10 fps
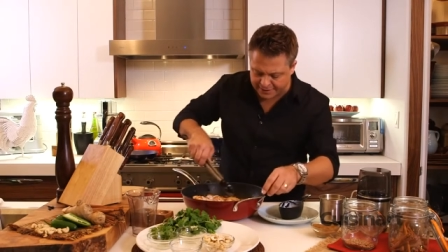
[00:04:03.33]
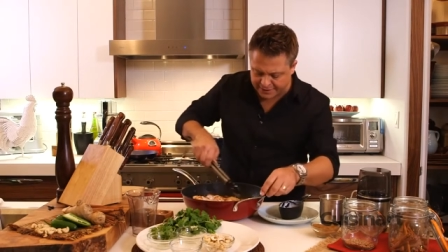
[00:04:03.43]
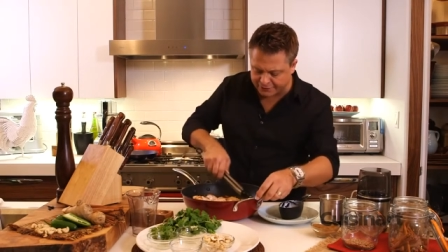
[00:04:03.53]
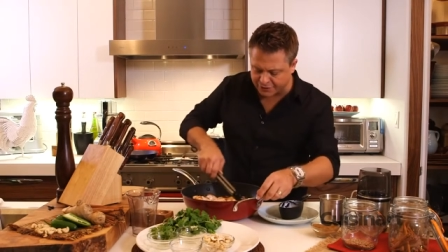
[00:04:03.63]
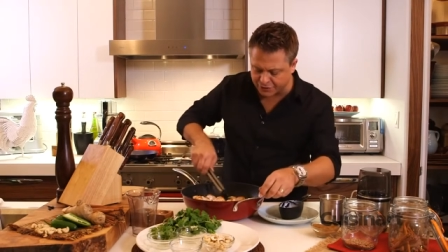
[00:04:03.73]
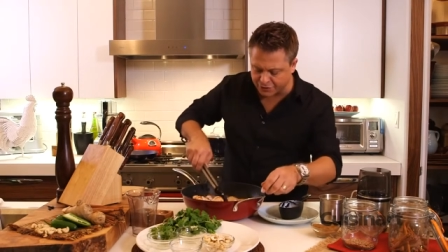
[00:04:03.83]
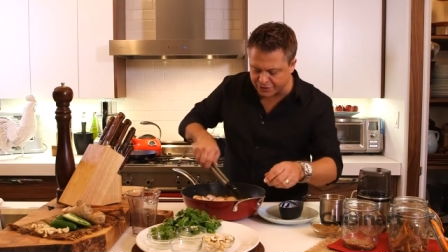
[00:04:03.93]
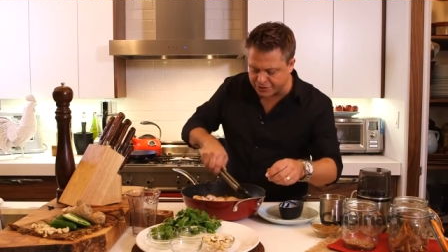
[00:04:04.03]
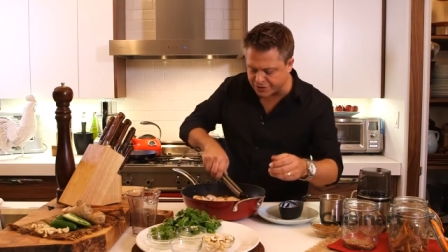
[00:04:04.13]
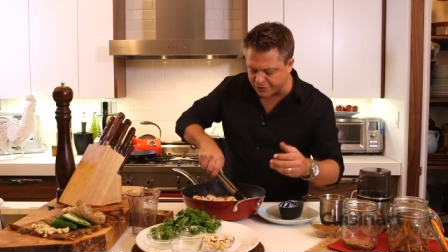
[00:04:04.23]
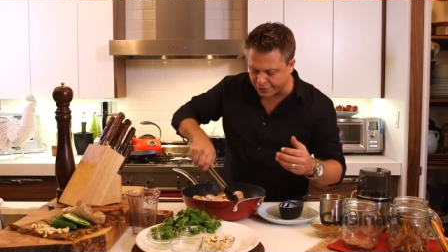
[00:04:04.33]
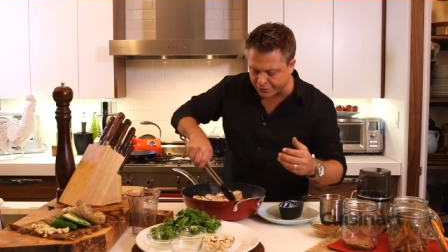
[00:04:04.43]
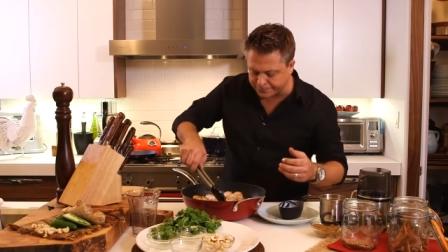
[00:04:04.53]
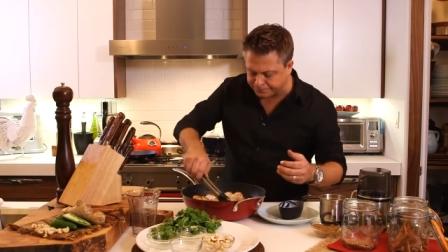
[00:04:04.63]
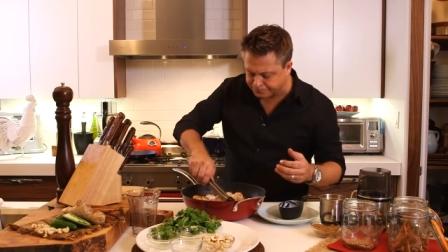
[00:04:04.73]
Give it a good
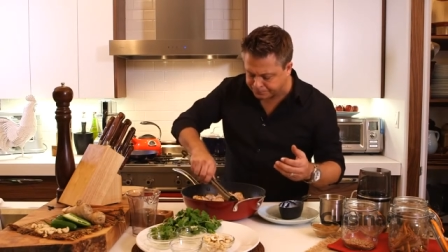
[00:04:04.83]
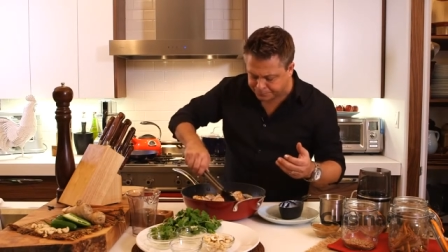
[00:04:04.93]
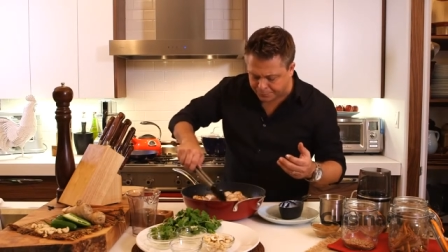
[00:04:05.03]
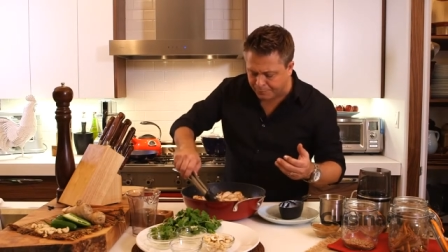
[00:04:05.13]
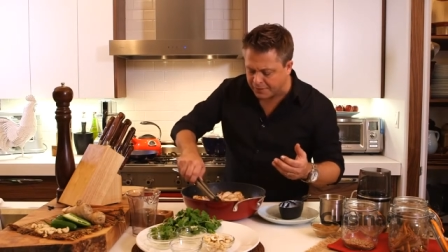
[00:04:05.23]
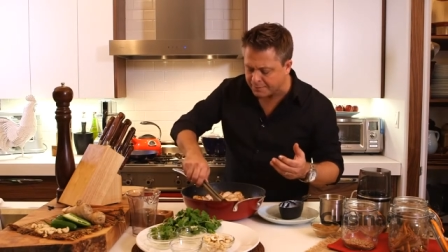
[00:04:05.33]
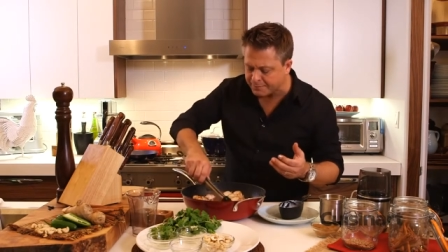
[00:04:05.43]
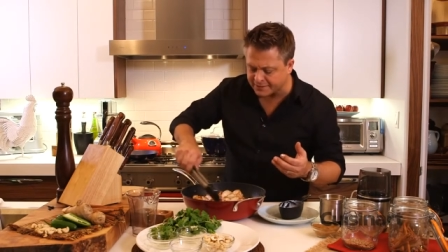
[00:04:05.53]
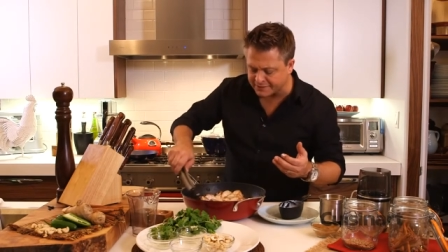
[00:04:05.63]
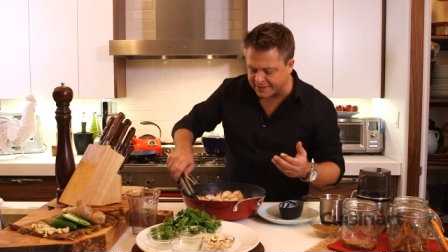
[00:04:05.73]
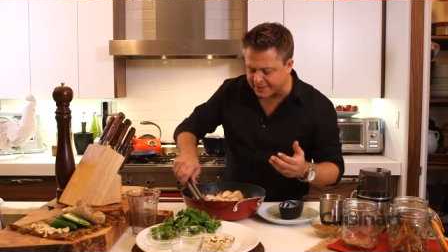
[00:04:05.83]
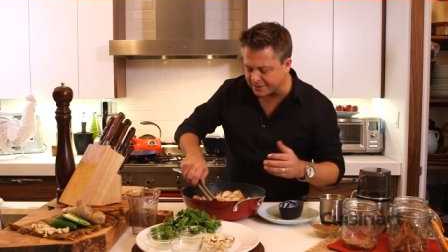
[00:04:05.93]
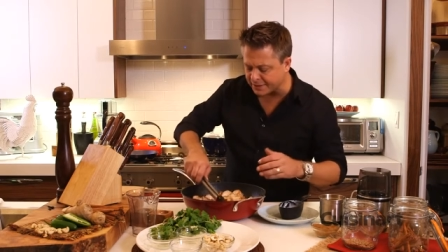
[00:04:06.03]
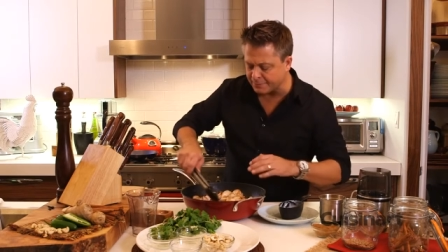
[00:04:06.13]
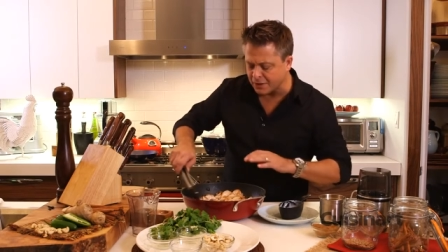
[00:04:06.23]
stir, mix that
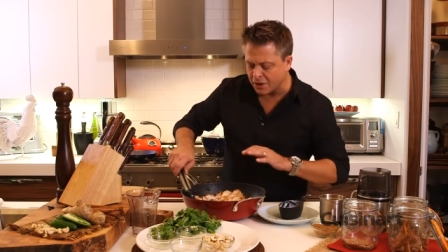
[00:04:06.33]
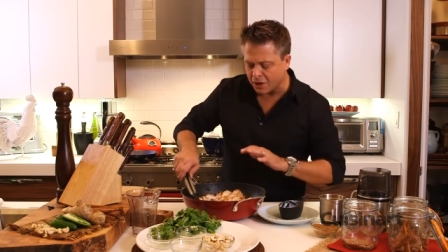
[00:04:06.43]
up.